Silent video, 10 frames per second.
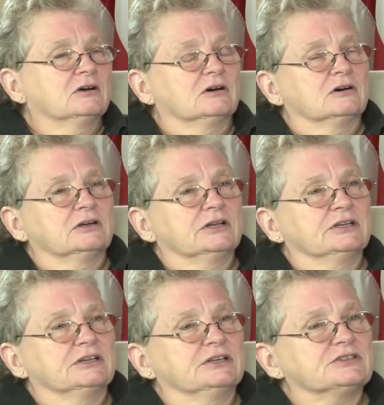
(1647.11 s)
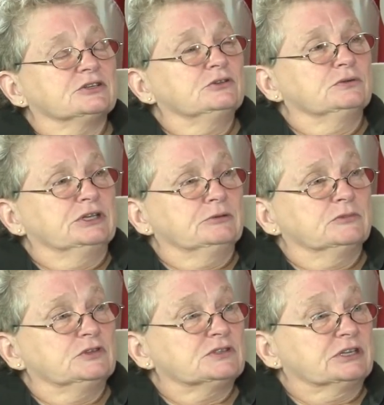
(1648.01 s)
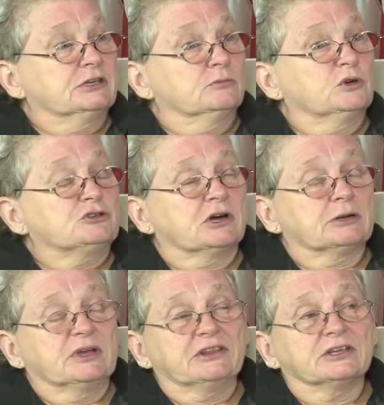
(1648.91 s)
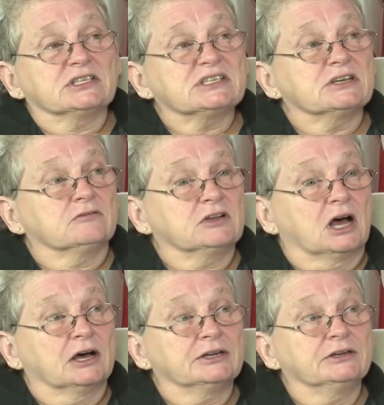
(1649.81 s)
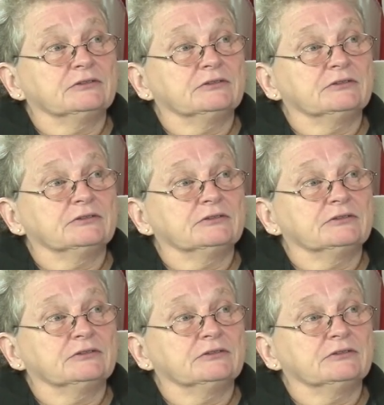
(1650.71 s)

Uh, it, it's a unique museum. We try to make things self-guided.